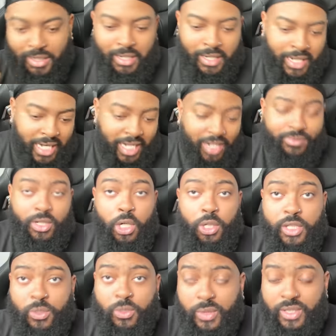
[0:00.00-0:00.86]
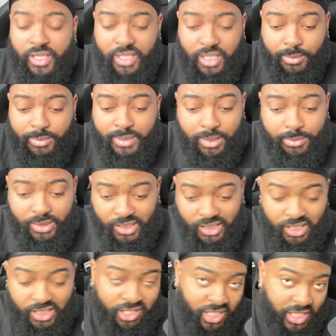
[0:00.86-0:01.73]
Have Cody win the W W
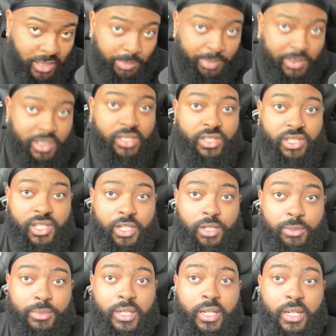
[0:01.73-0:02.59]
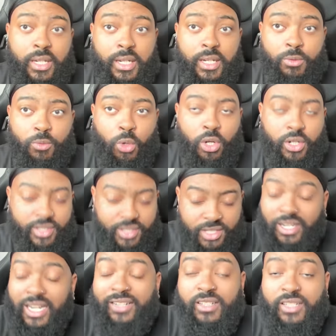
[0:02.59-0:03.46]
E Championship. Well,
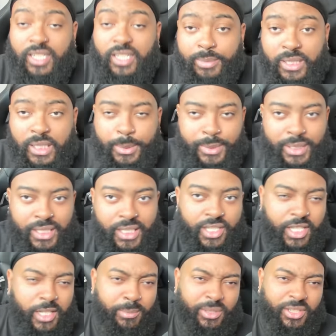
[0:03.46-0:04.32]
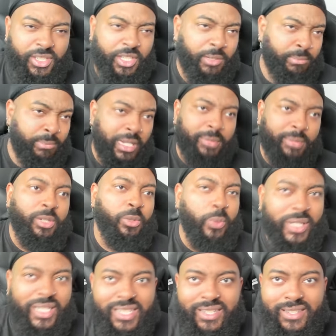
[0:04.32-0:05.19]
still have the W W E Championship. Maybe
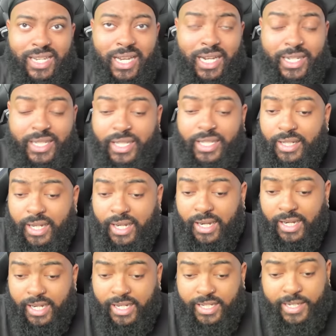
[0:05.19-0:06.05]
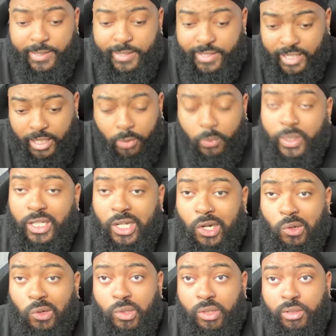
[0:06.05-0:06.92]
redesign it. And then there we
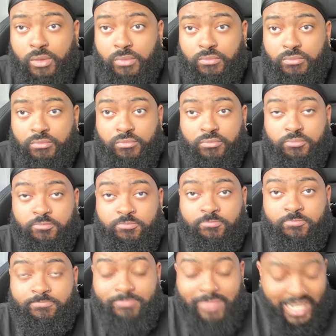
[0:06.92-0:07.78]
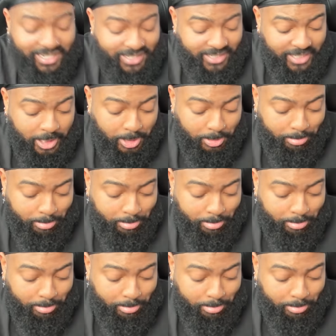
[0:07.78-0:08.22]
go. That's it.